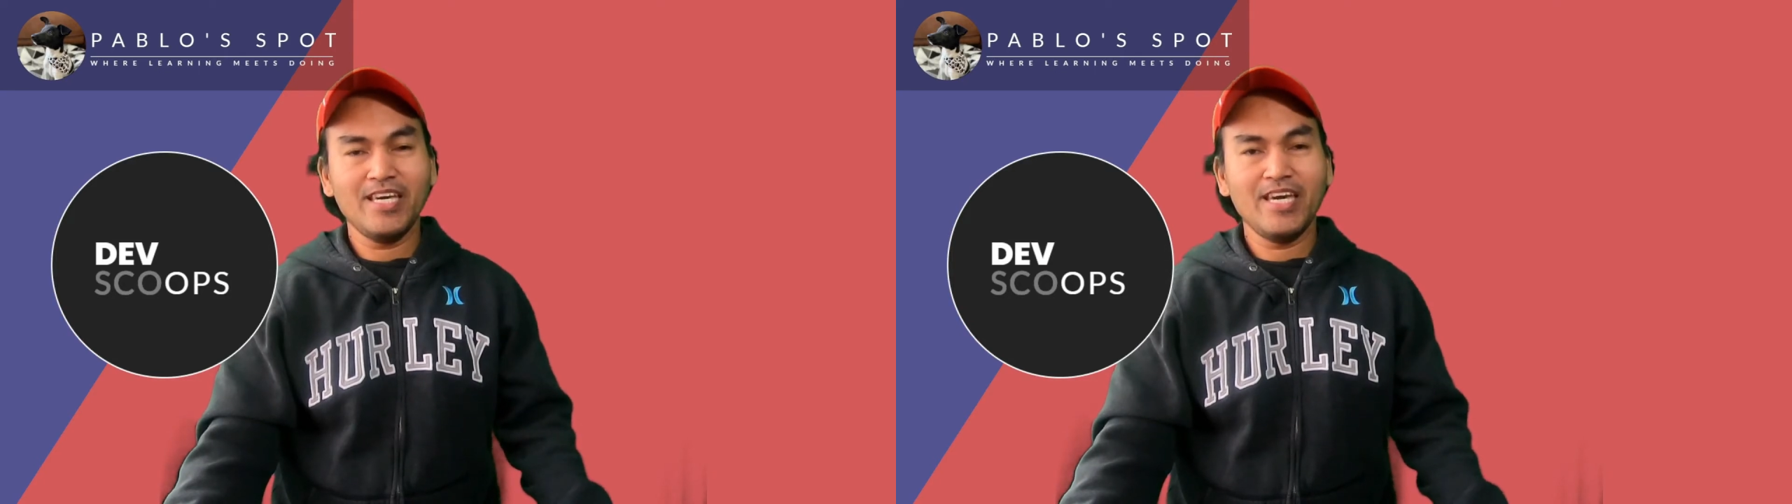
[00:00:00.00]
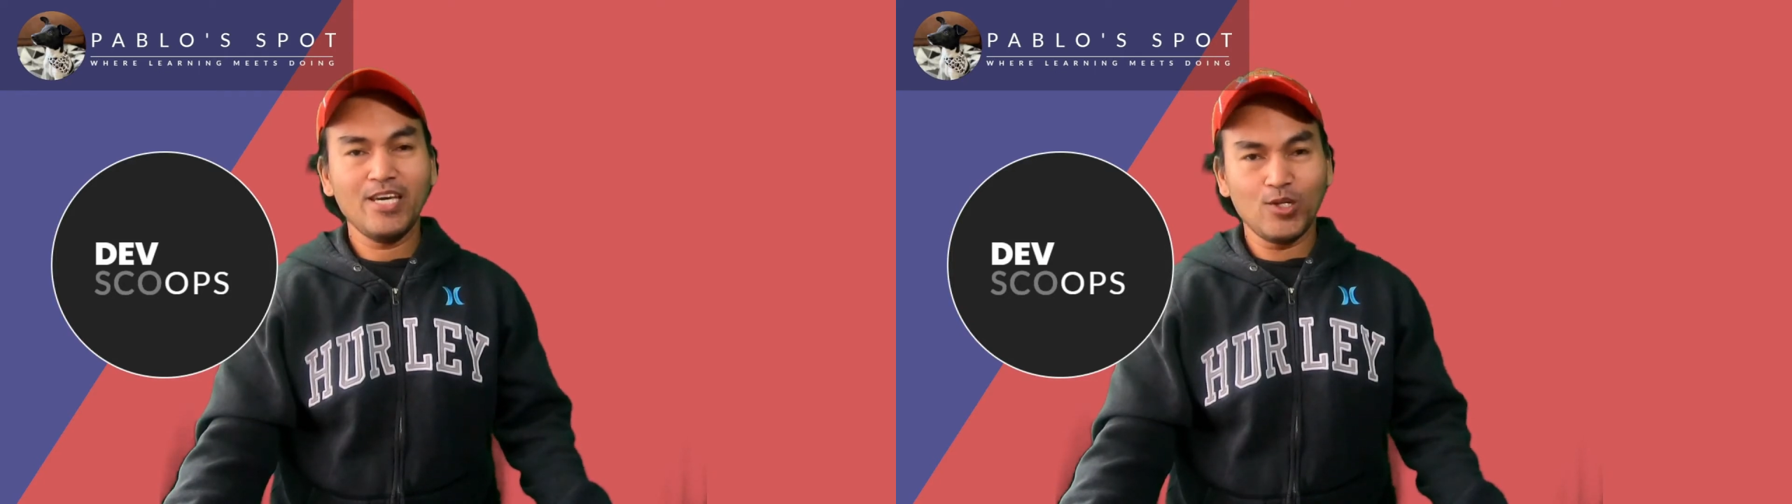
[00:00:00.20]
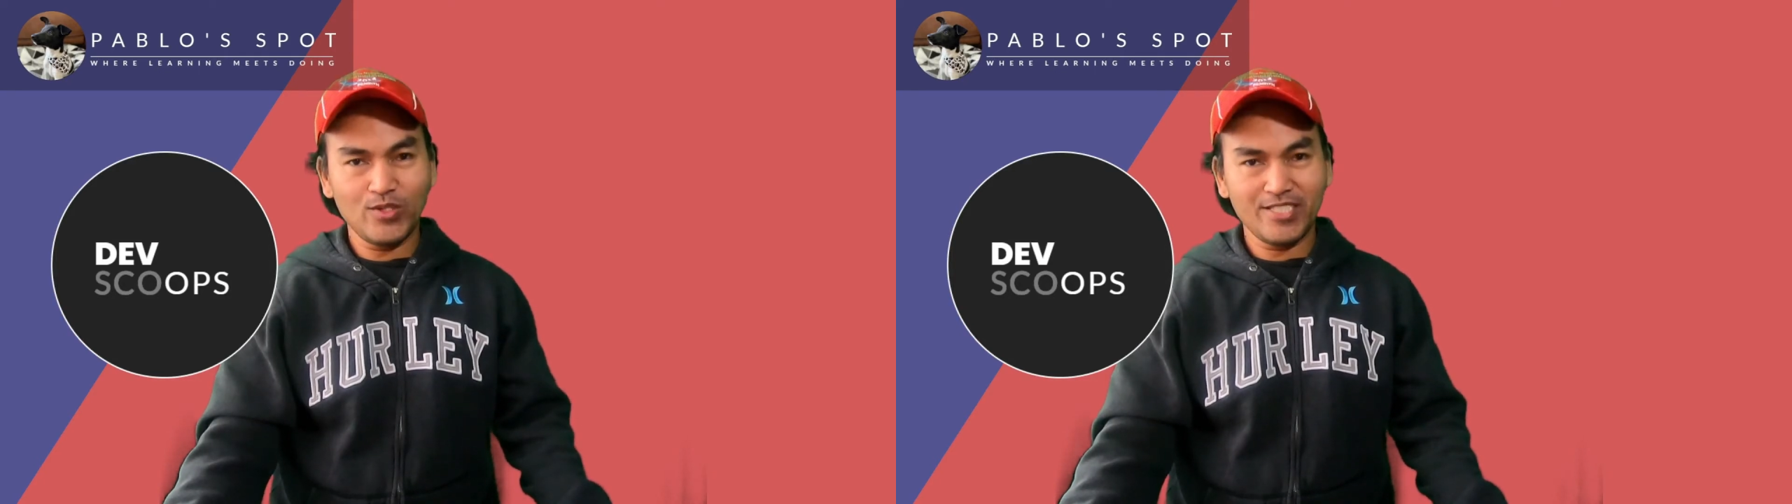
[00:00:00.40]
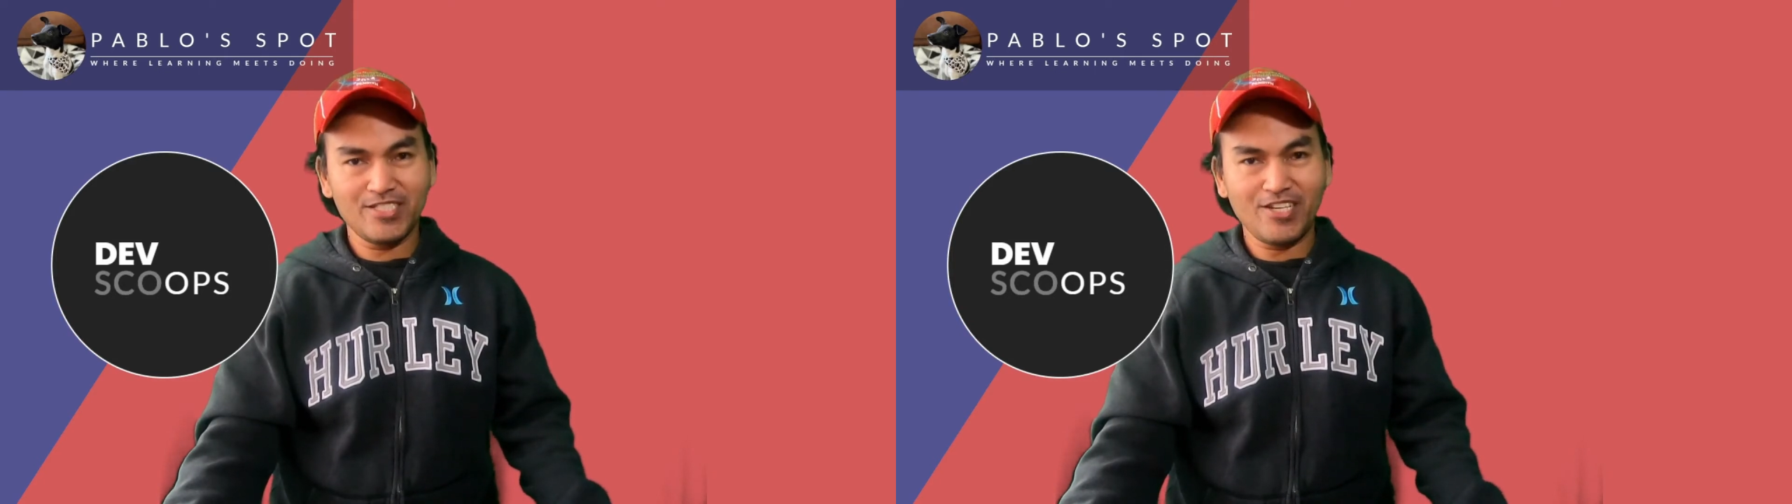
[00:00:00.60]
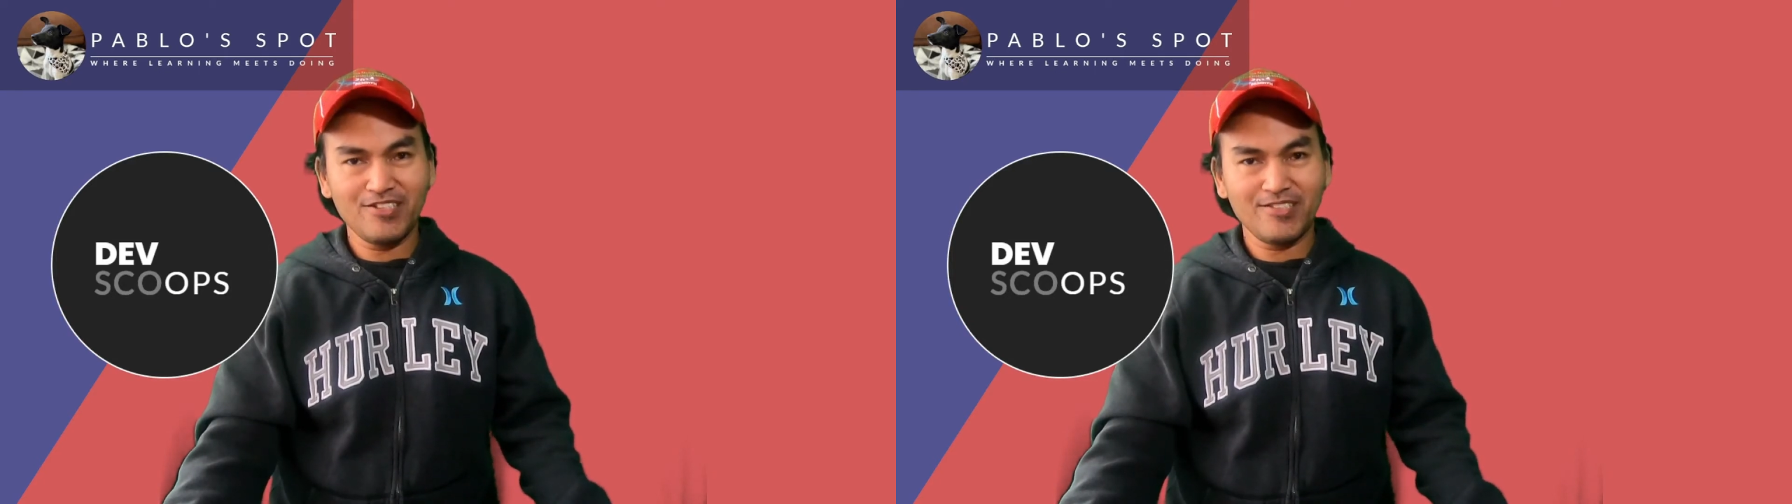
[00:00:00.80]
And on this
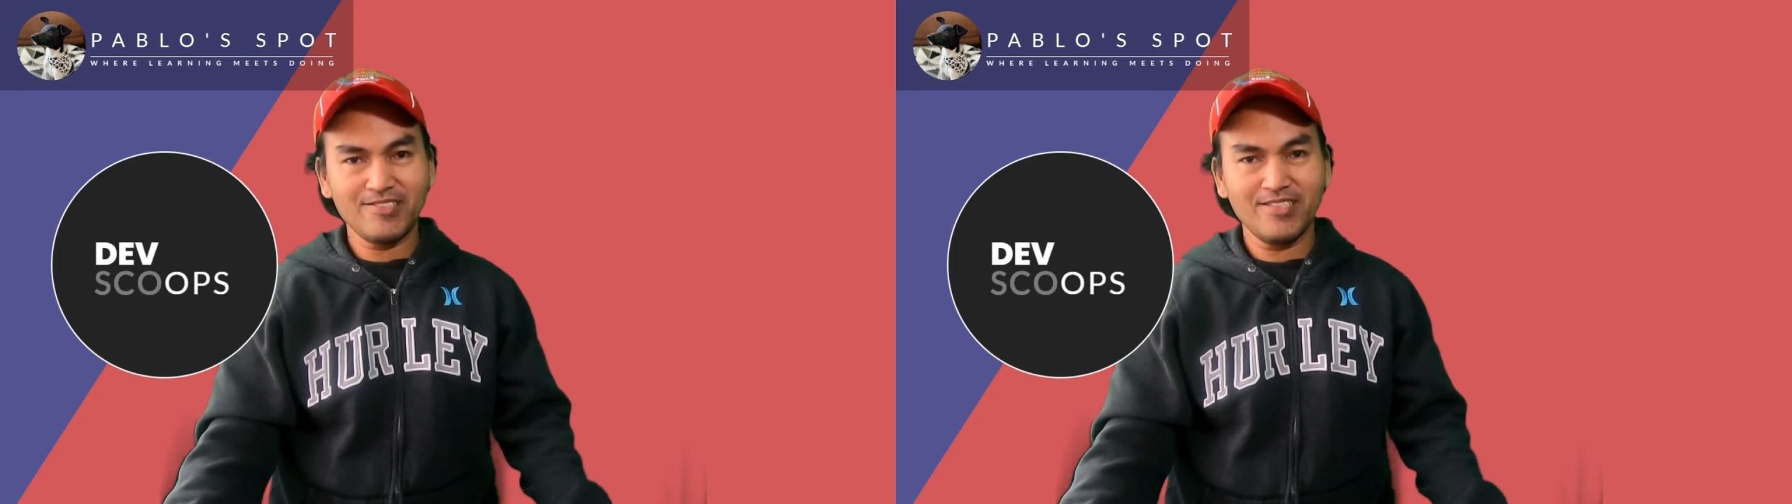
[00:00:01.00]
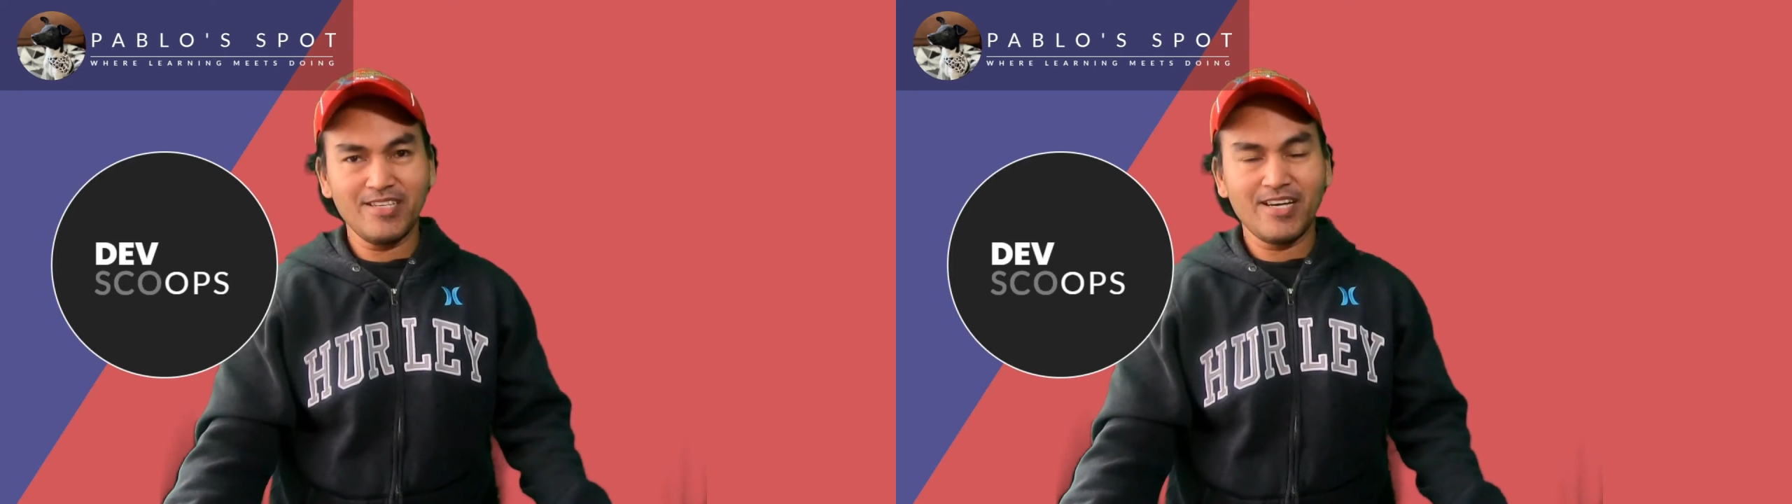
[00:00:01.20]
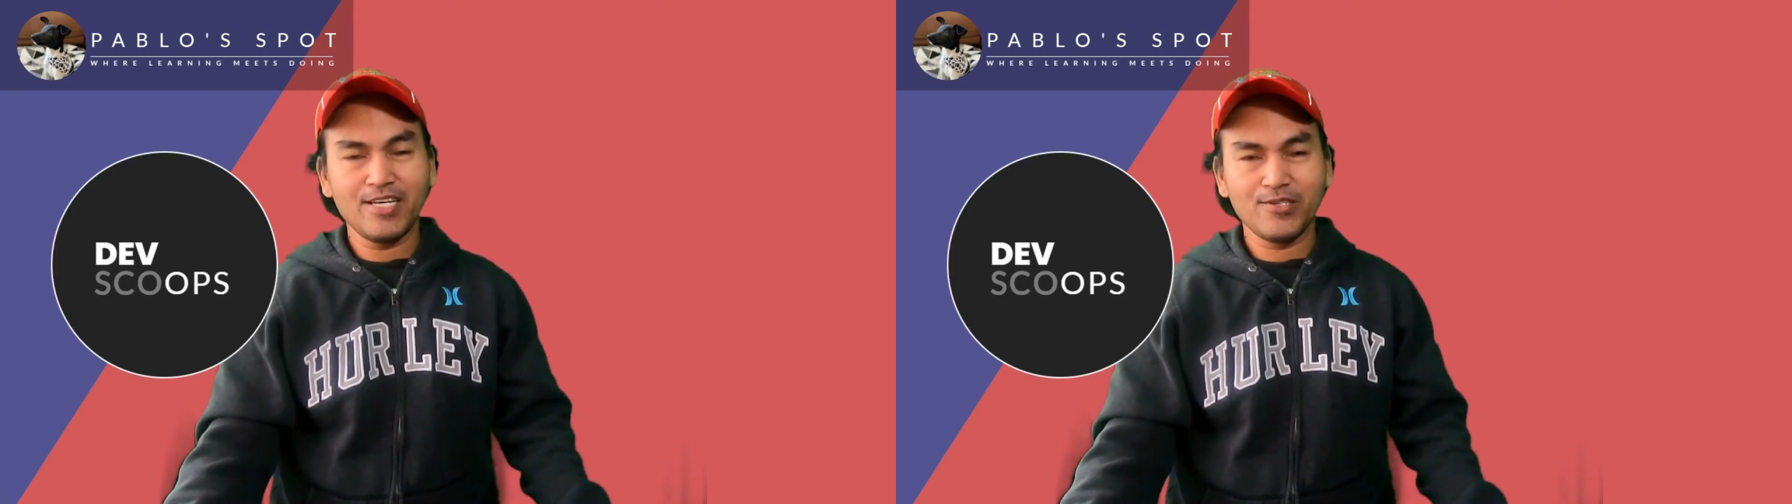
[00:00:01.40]
channel, I